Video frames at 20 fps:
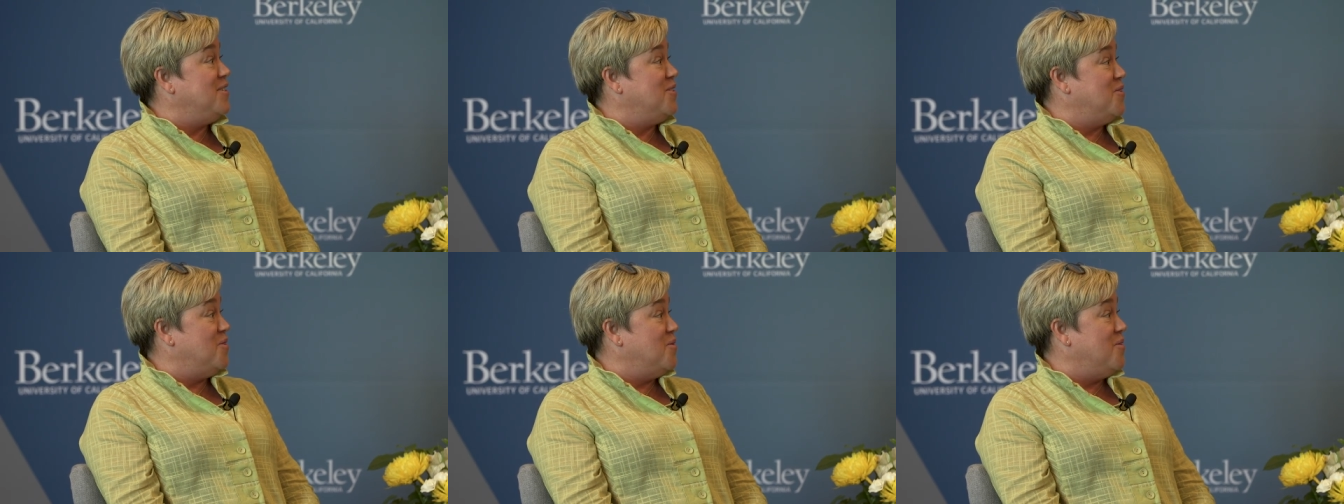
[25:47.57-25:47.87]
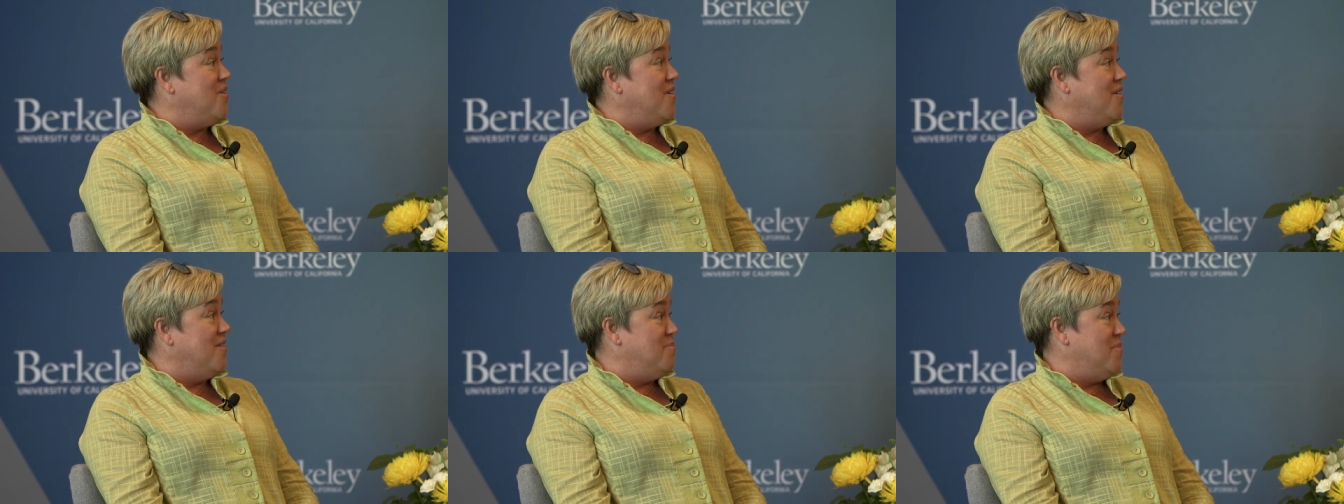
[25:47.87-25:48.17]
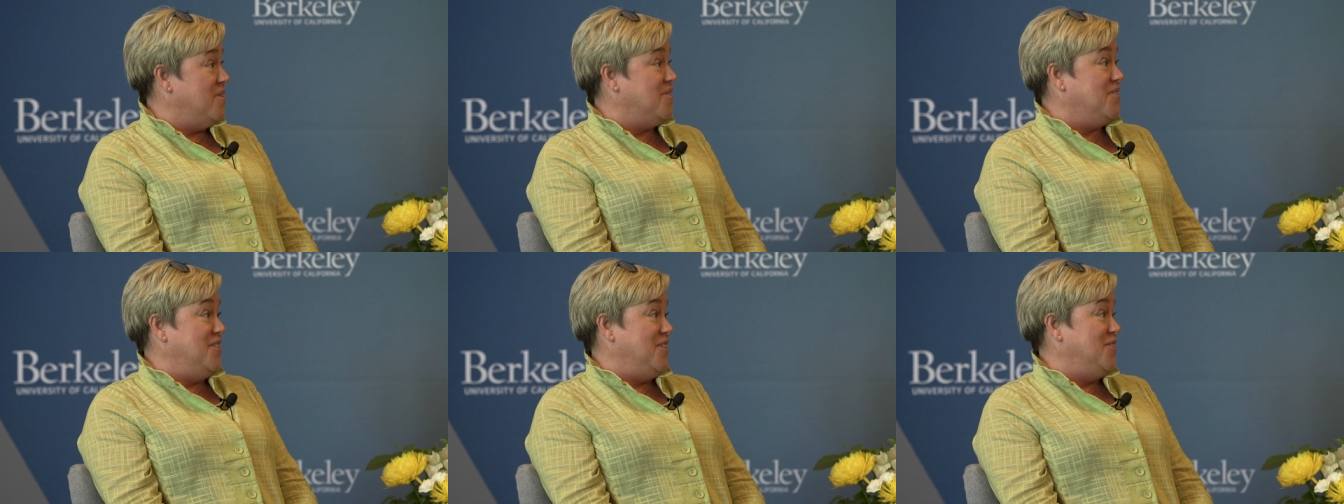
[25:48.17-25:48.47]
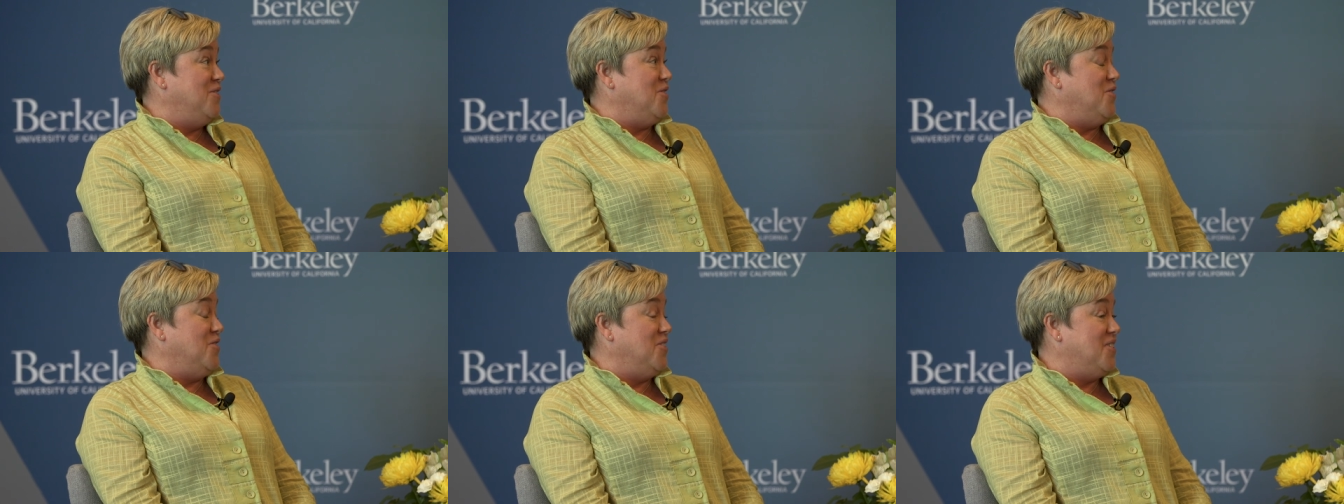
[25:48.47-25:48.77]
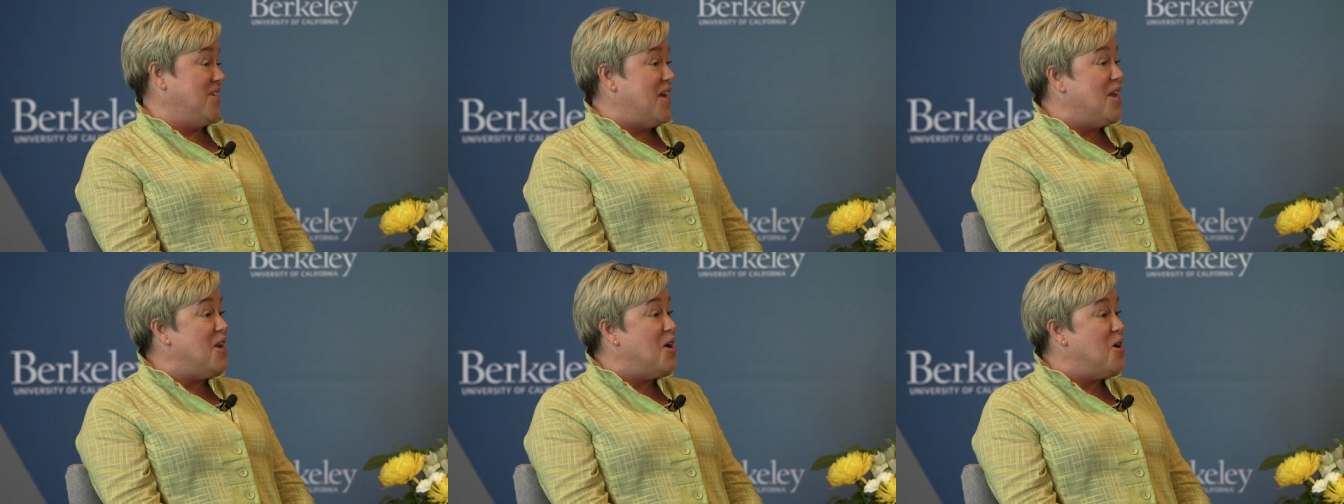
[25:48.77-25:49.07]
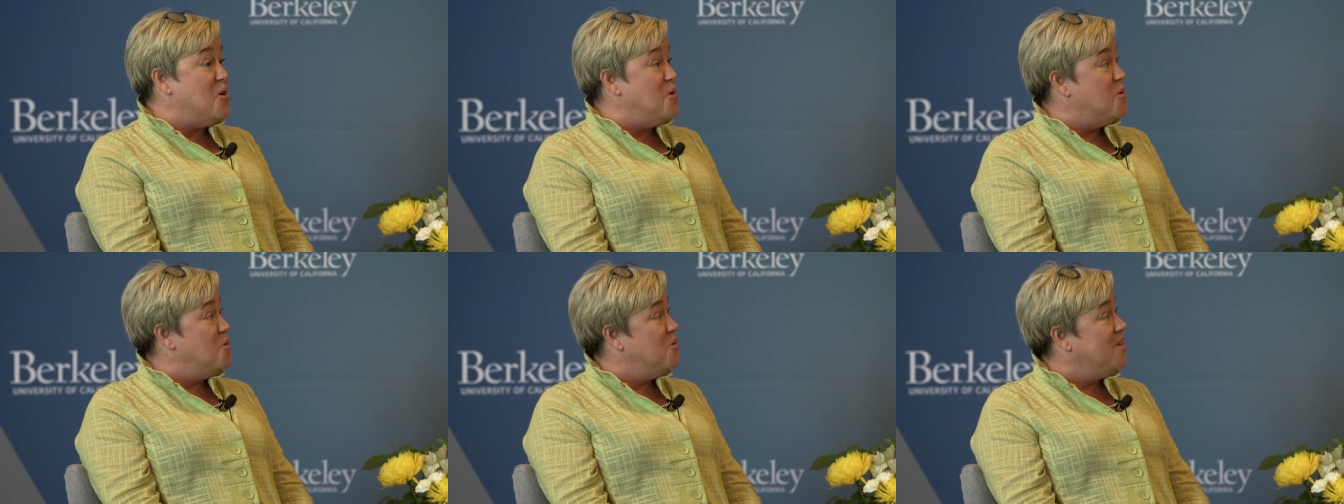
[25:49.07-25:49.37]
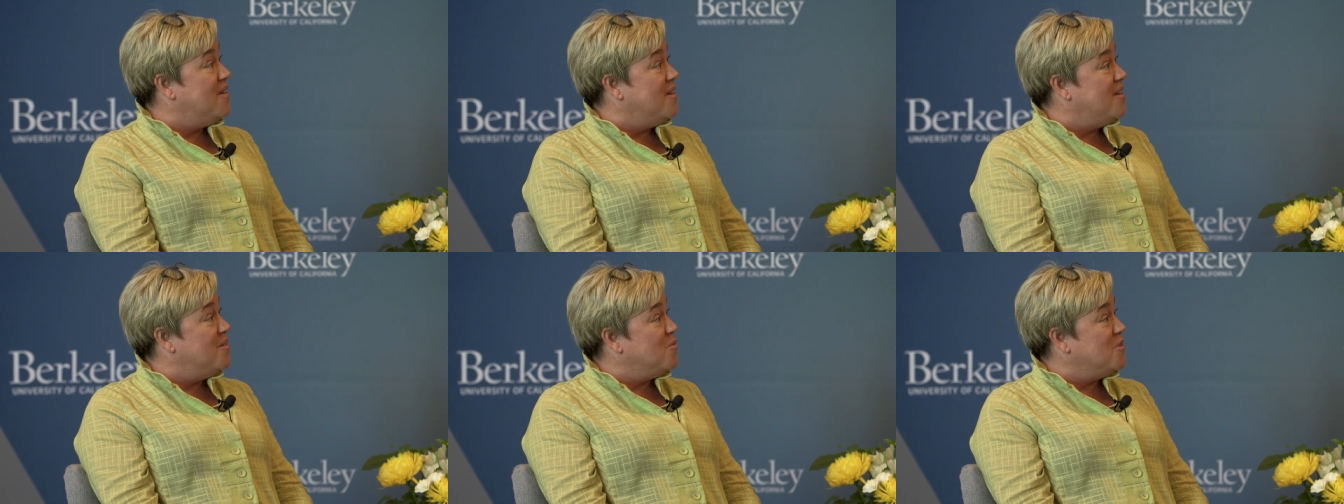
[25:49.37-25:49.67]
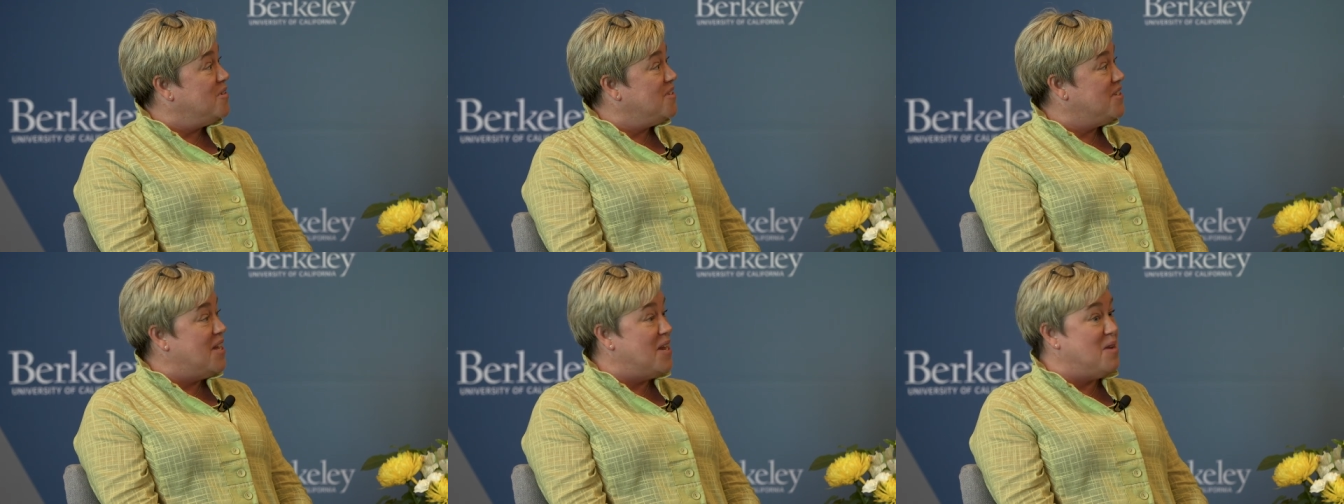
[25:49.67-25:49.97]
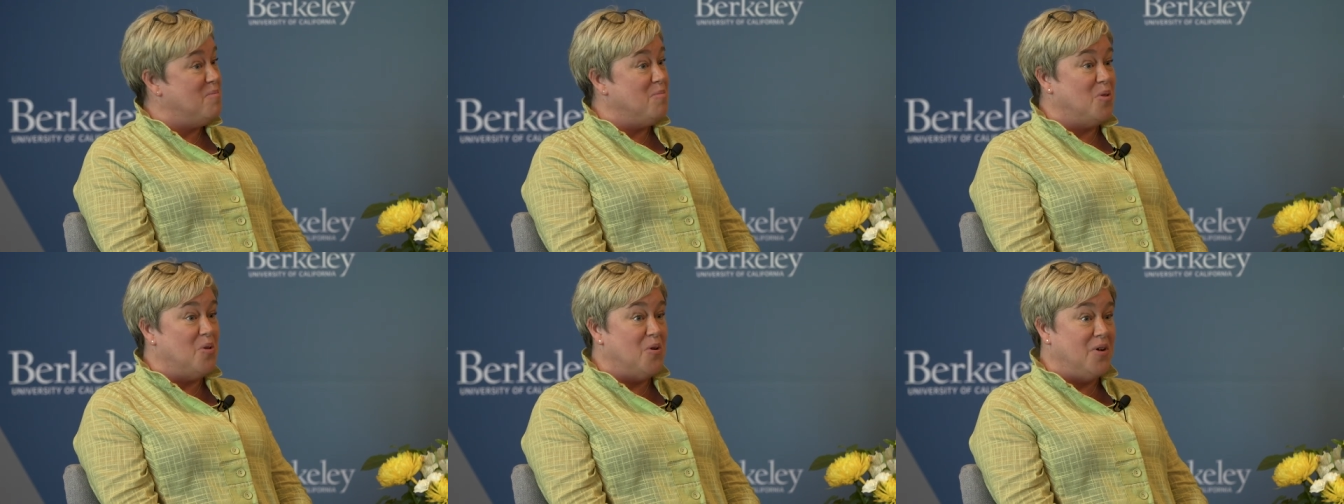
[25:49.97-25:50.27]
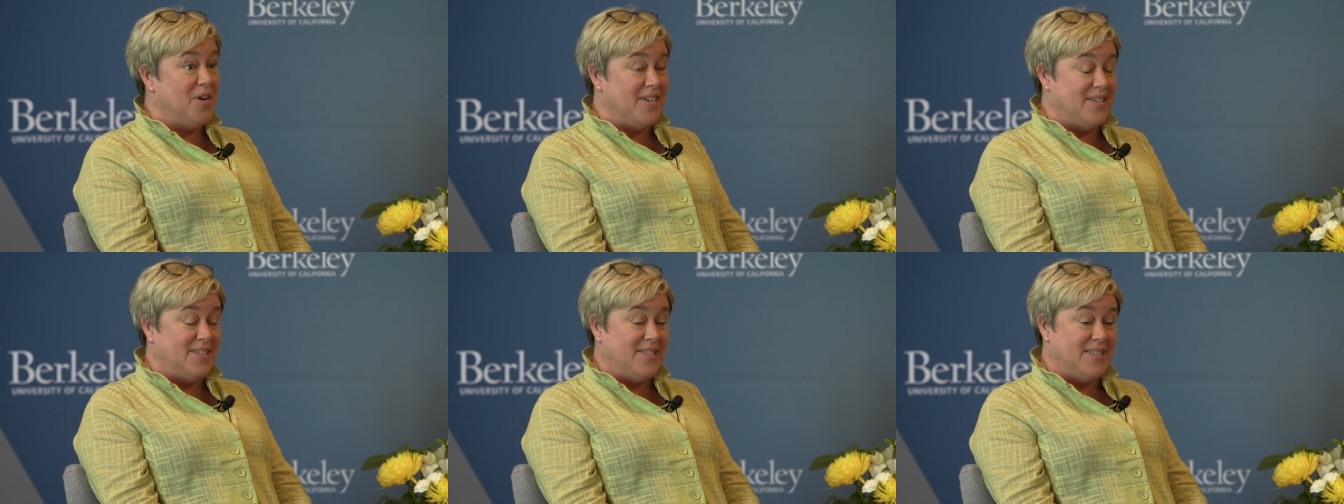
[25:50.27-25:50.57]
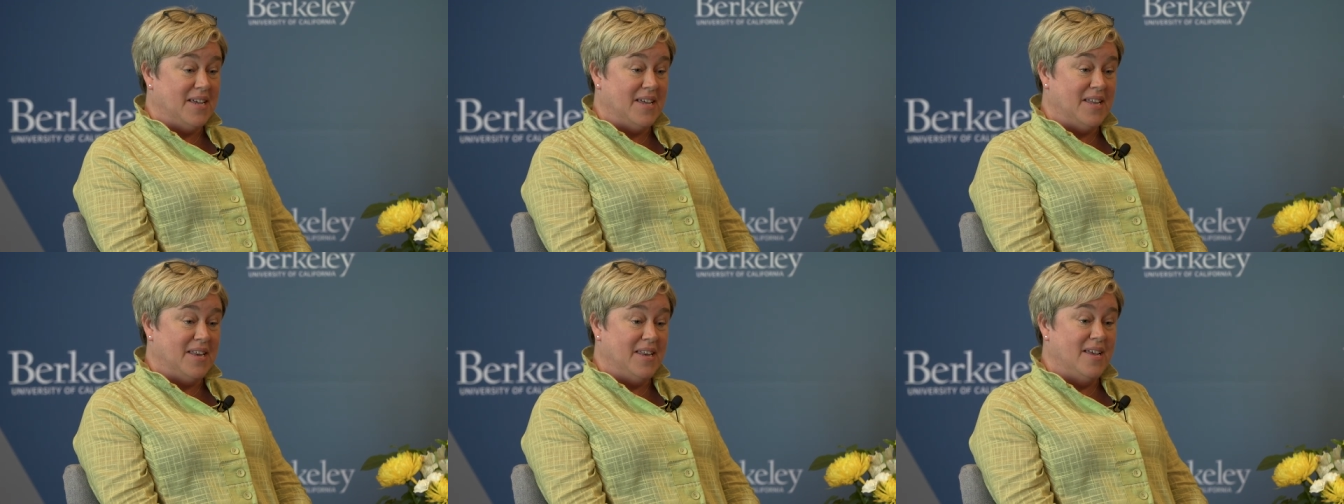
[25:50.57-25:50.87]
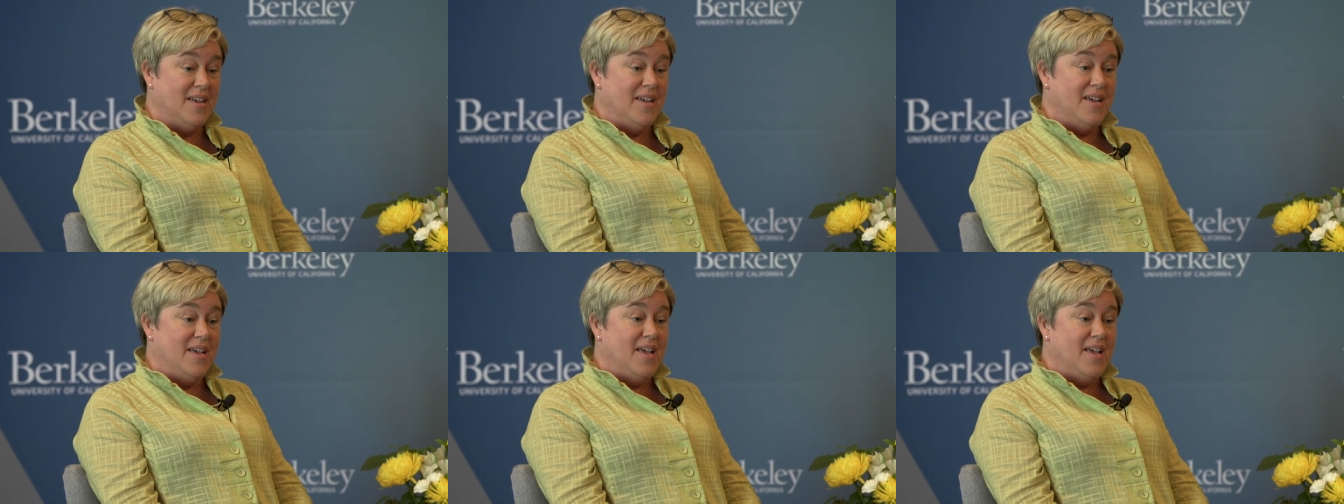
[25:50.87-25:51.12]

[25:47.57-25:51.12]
so our buildings are state owned, and we're state employees, and